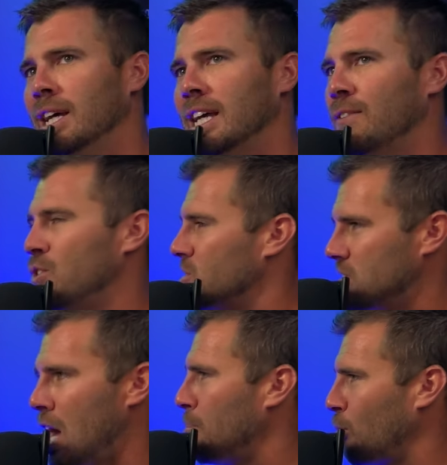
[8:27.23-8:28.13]
if you
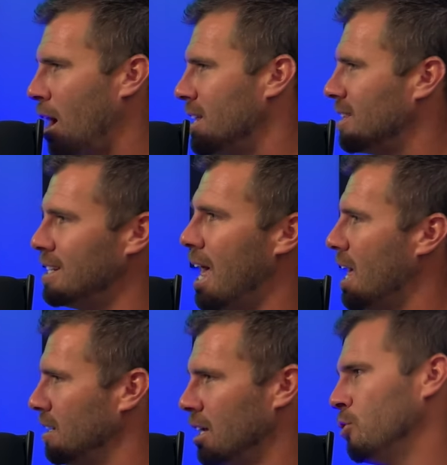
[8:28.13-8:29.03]
stop right at the
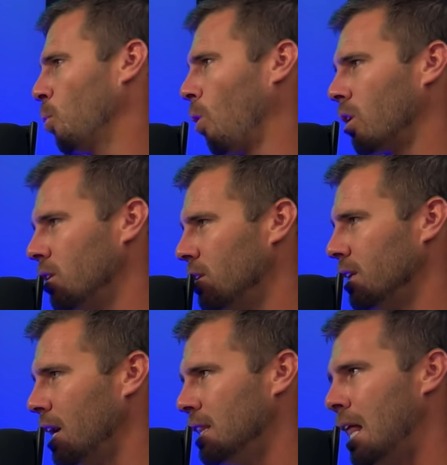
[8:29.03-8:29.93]
net and you're working on the
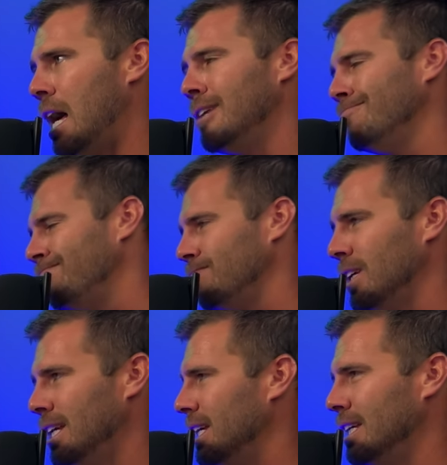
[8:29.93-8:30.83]
end line,
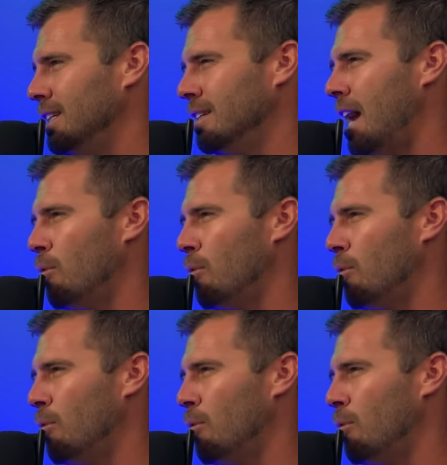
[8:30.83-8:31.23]
you're not